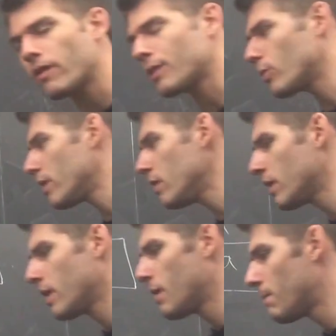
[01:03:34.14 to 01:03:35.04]
hard, it will.
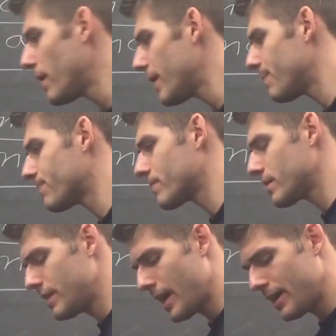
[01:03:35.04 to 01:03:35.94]
But
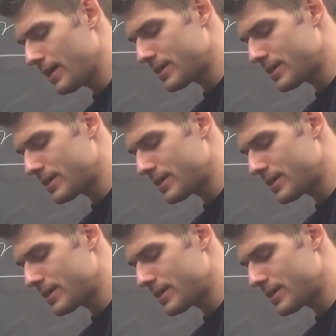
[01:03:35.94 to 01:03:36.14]
the idea